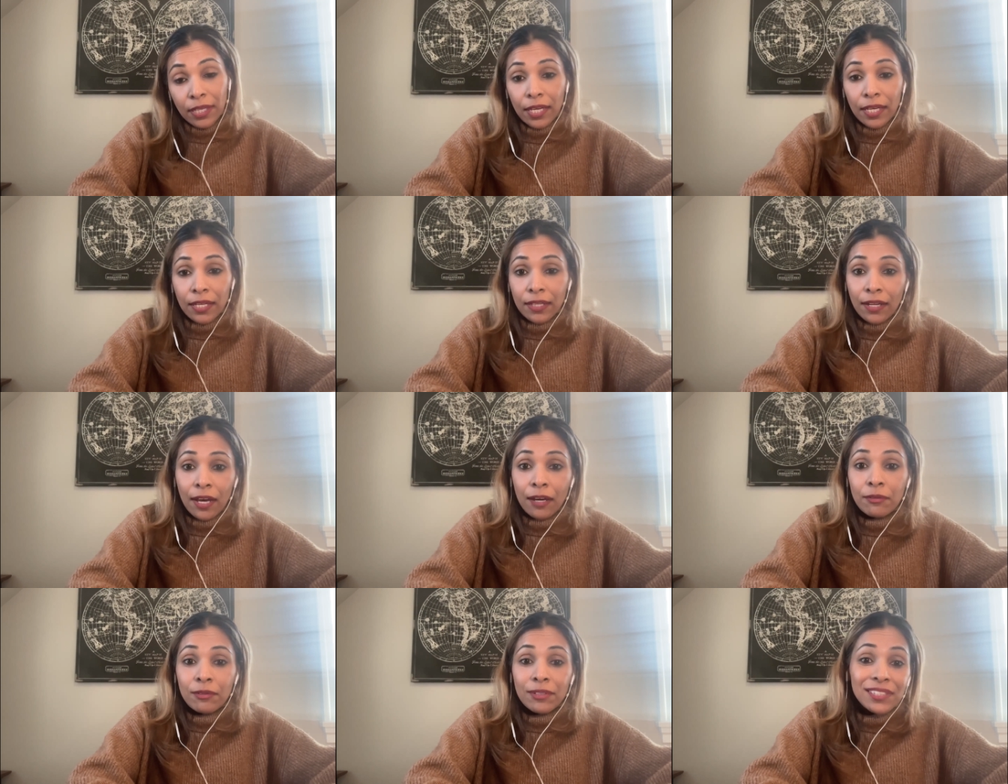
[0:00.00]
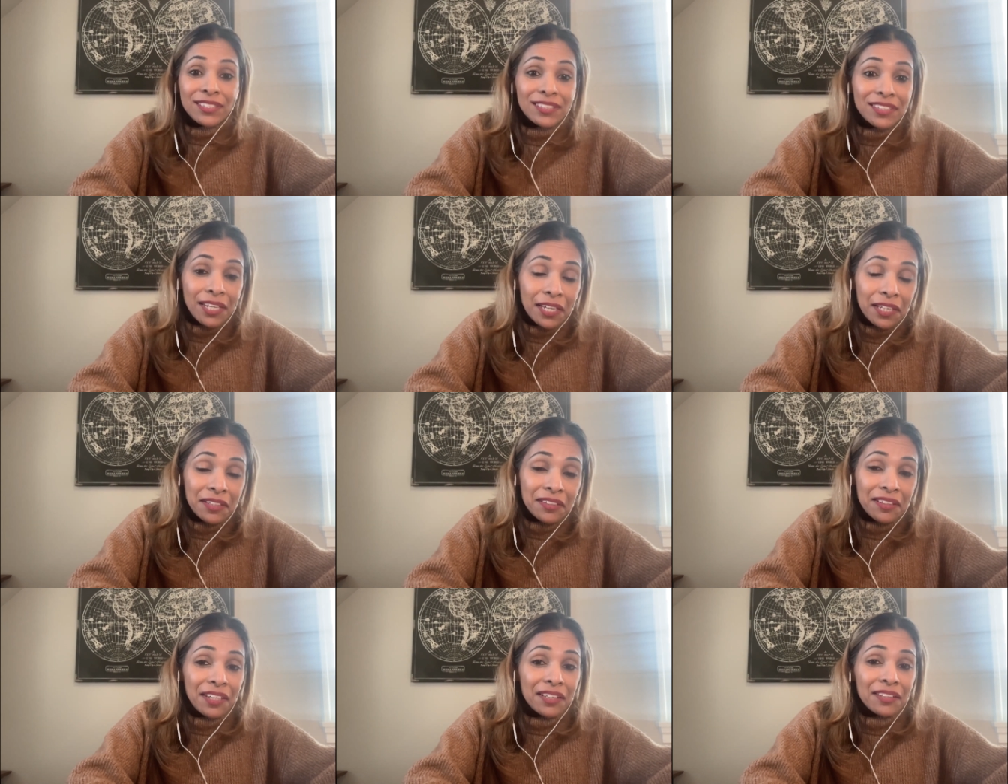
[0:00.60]
And I would
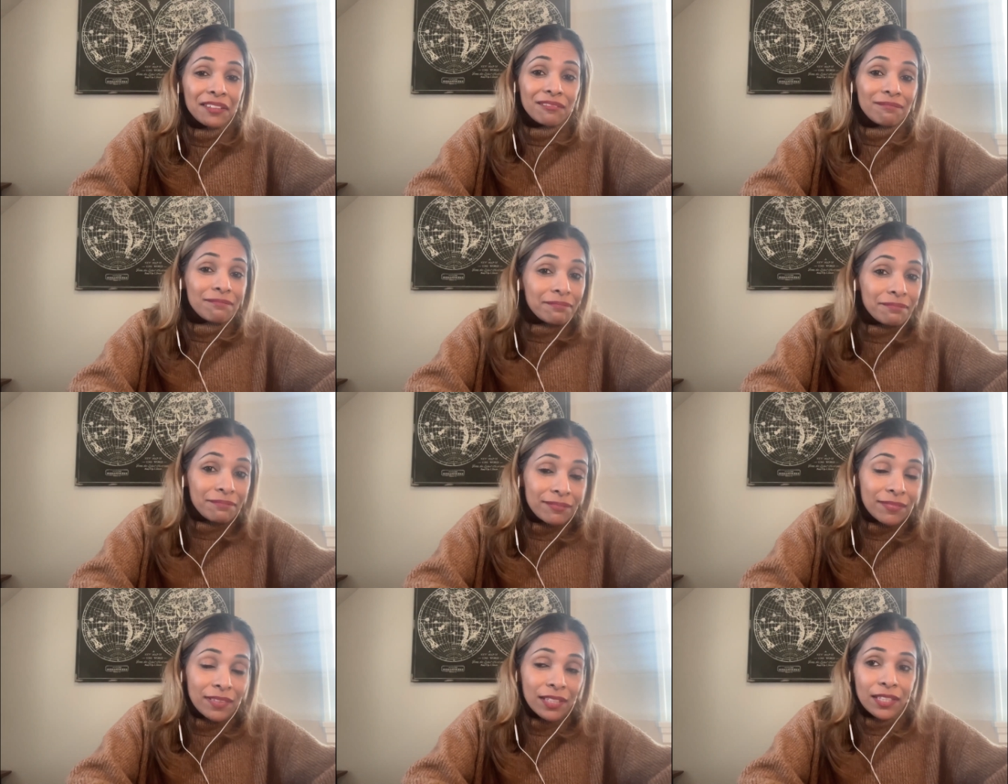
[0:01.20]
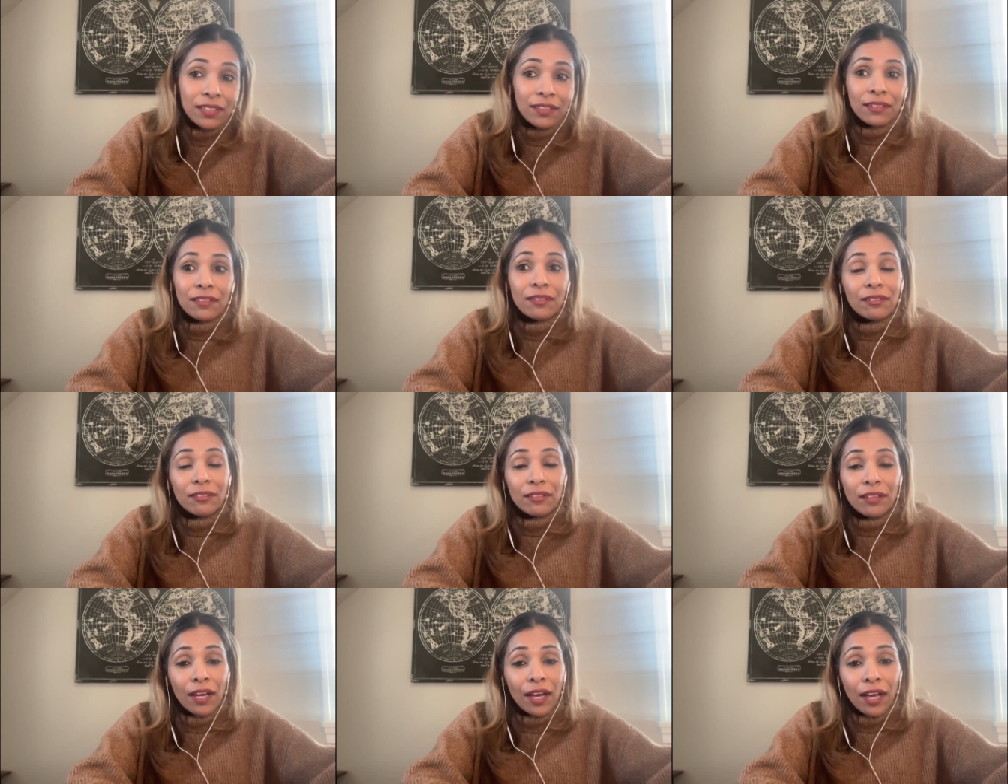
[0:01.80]
say, like,
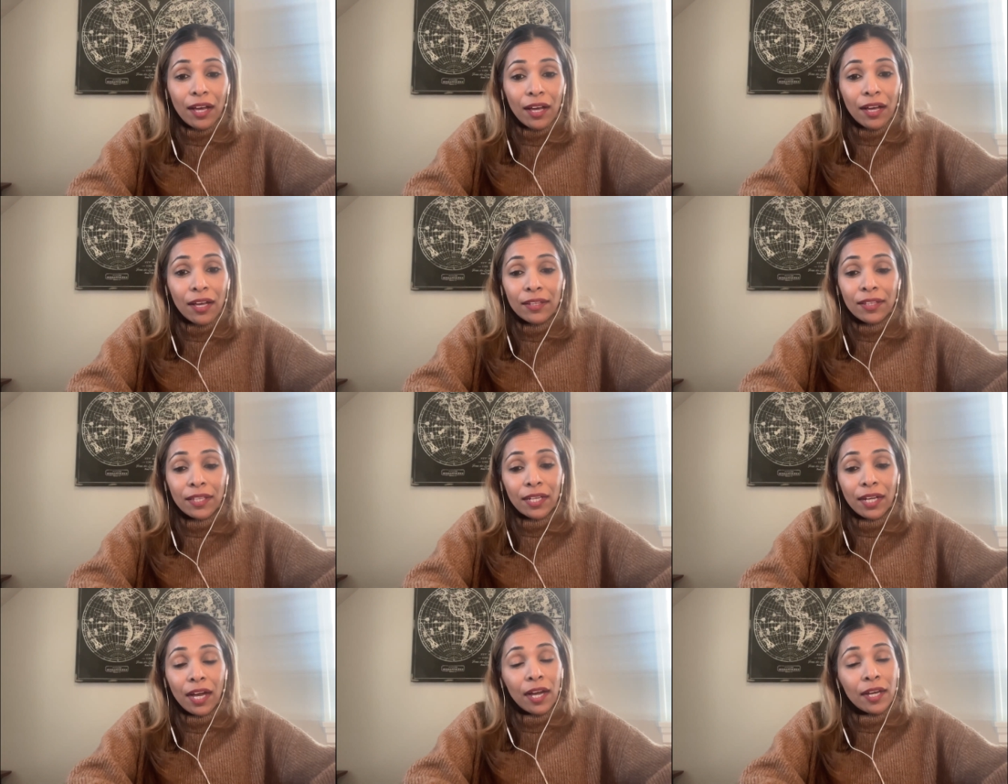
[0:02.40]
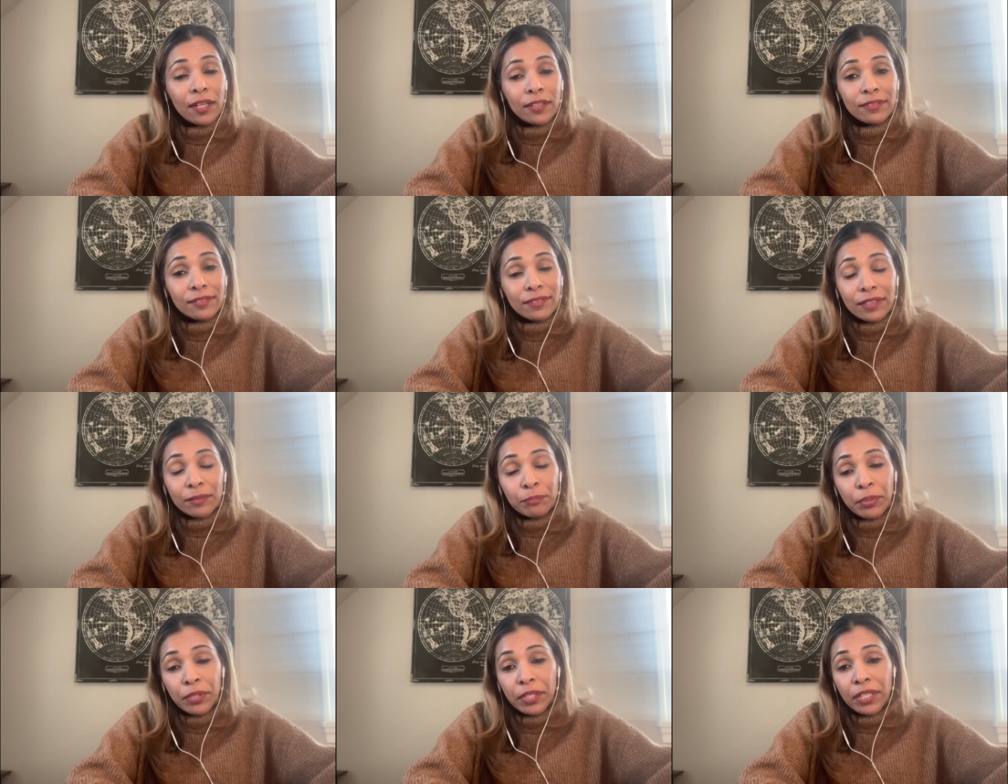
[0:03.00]
I
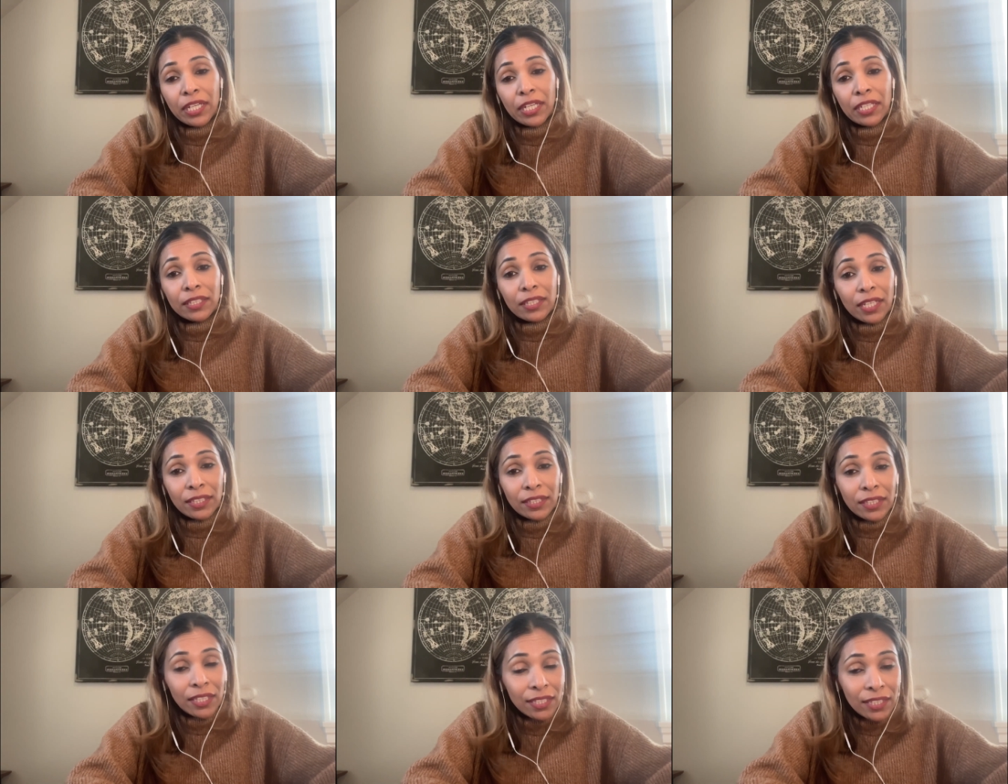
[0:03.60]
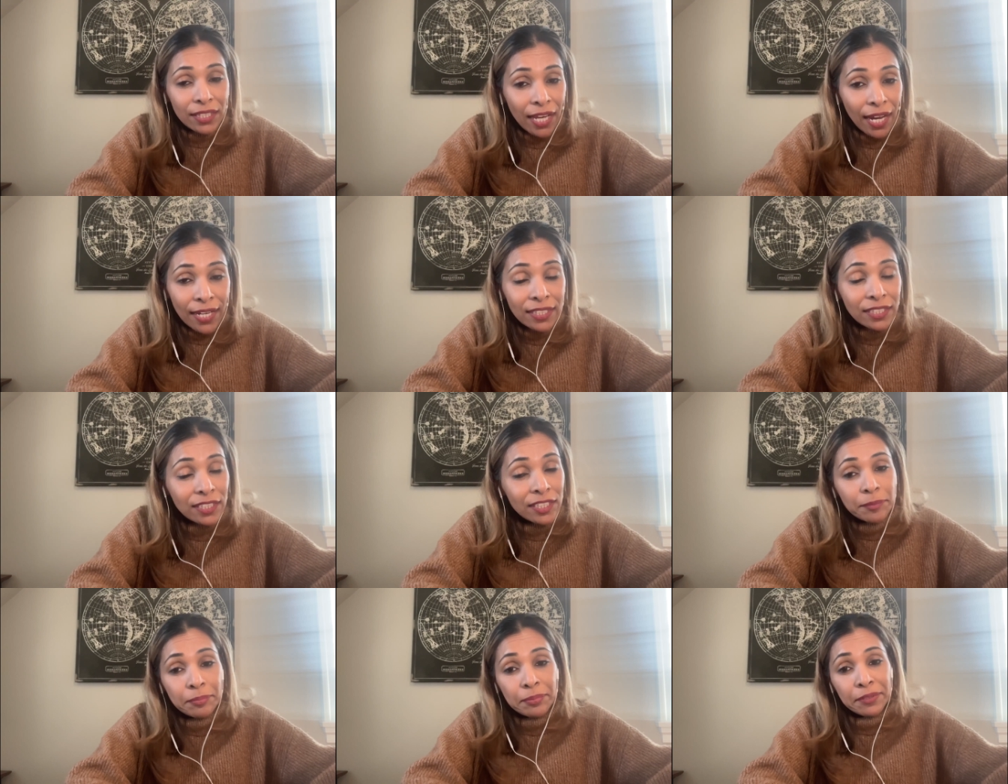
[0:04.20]
put it in like the
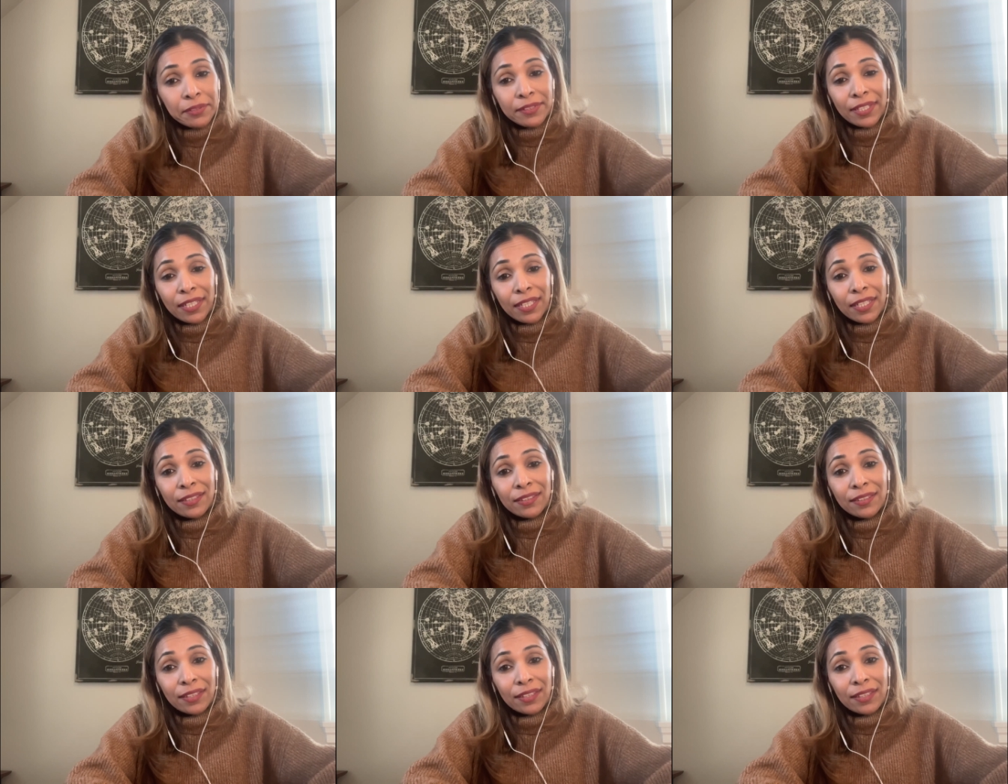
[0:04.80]
90%,